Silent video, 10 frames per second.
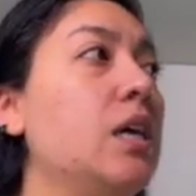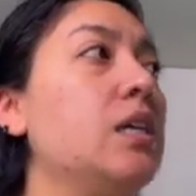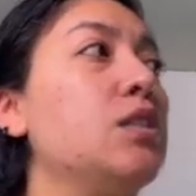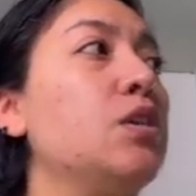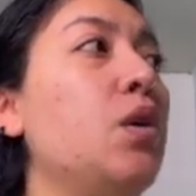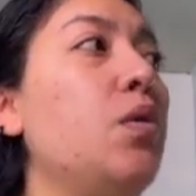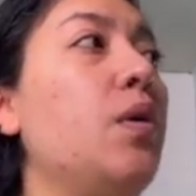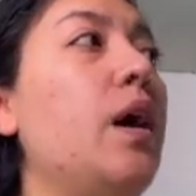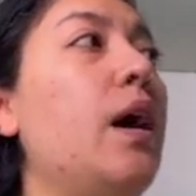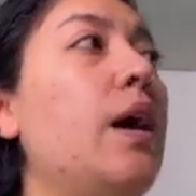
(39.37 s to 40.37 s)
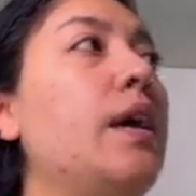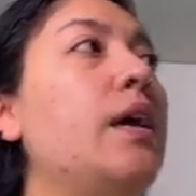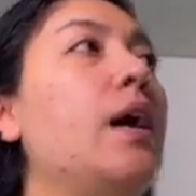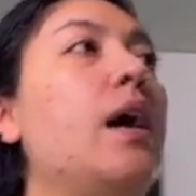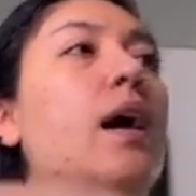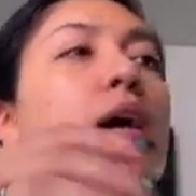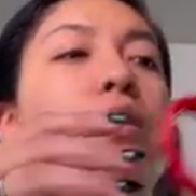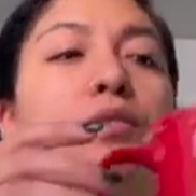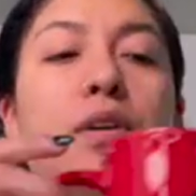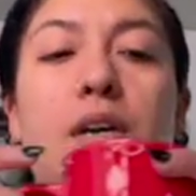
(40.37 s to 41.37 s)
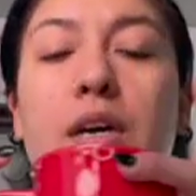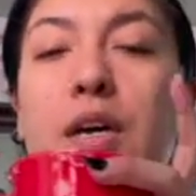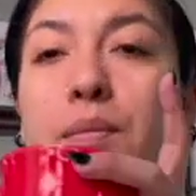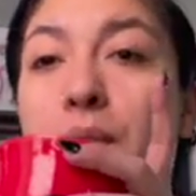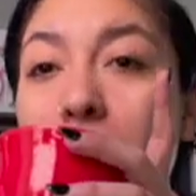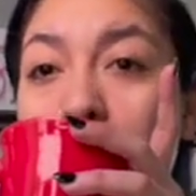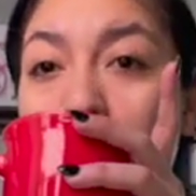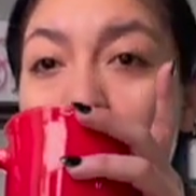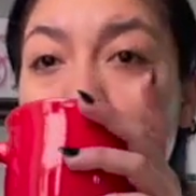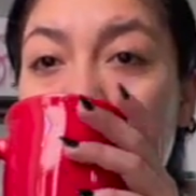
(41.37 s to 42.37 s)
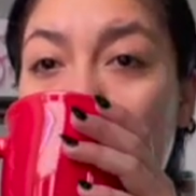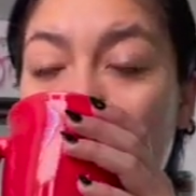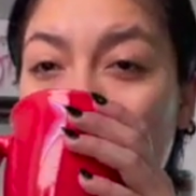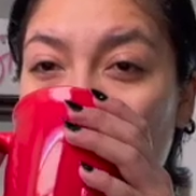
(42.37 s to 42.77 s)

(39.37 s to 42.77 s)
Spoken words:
So I have my coffee ready.